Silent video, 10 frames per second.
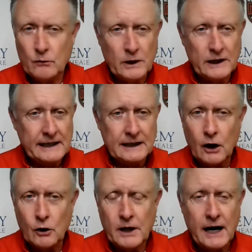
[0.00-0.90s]
They really
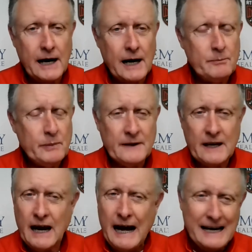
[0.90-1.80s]
load up and
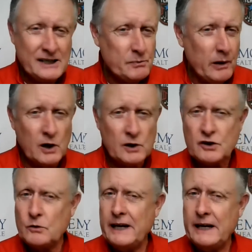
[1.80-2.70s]
they ice ball
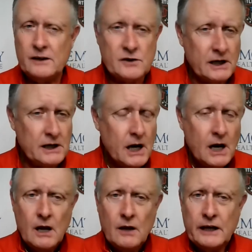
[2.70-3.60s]
screens and
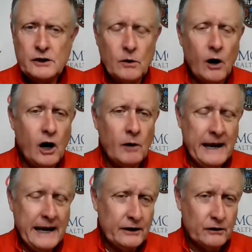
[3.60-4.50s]
they do all
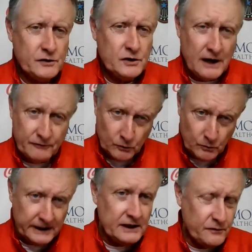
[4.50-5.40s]
manner of stuff to
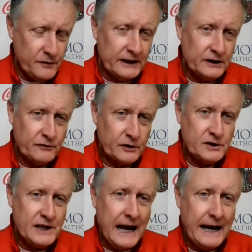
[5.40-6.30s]
really defend the
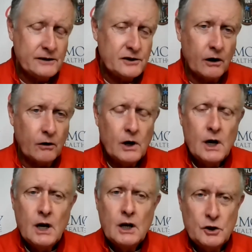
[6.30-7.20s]
first side. So
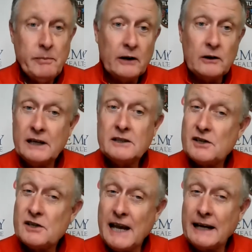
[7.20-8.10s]
you better get
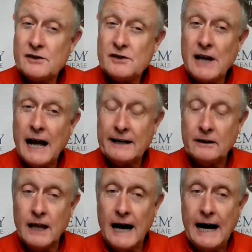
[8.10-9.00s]
to the second side
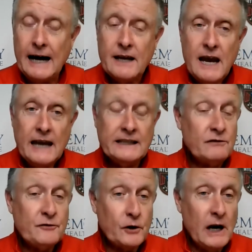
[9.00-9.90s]
a lot and
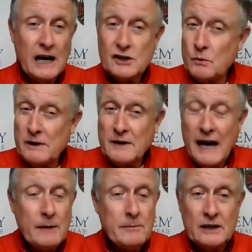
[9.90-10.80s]
then for us, we've
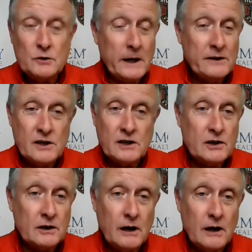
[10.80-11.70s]
got to be in
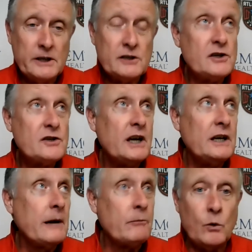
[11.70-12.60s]
transition. I mean, this is
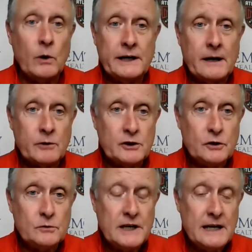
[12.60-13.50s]
the number one, number
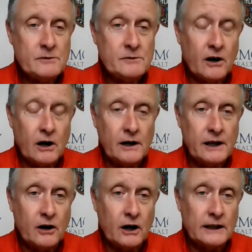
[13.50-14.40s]
two teams in our
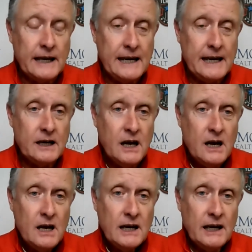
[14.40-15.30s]
in our league
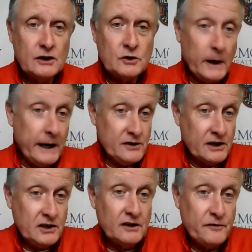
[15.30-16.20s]
in
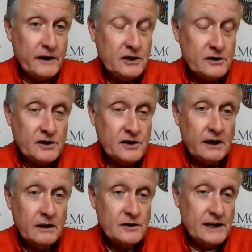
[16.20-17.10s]
transition
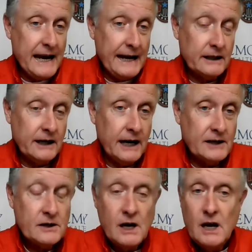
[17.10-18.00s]
efficiency, Seattle and
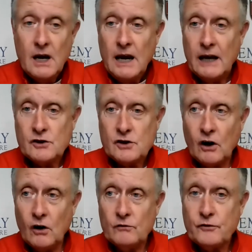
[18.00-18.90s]
us. And
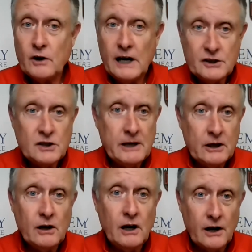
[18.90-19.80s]
so for us to
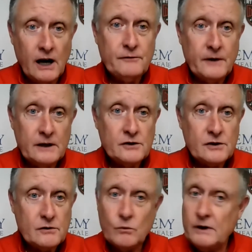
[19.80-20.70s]
be good on
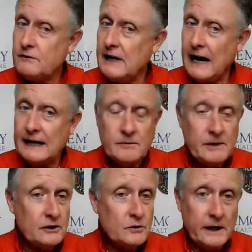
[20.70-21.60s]
offense, we've got to
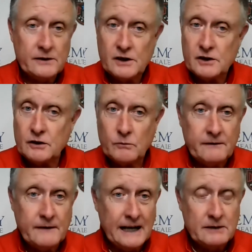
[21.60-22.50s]
be in transition.
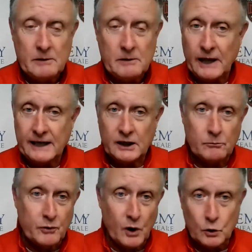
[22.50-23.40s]
We've got to be playing
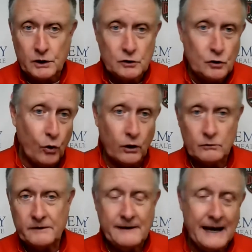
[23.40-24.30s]
in a broken
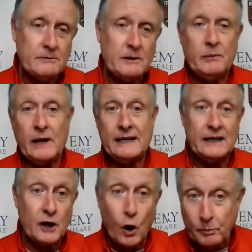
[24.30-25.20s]
court. We've got to be playing
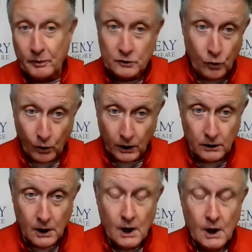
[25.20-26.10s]
in an open
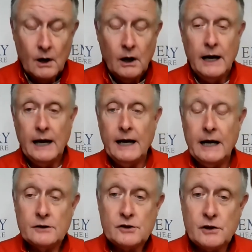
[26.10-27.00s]
court
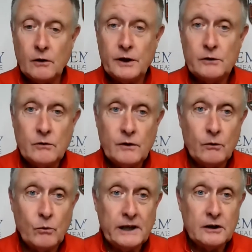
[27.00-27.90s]
uh, so that,
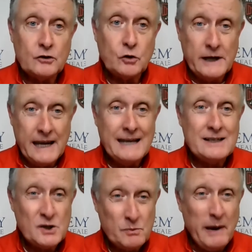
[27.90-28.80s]
that we can
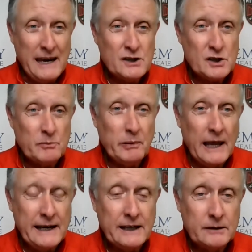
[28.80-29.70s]
create space to
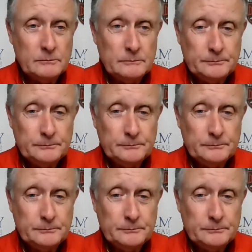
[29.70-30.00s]
play in.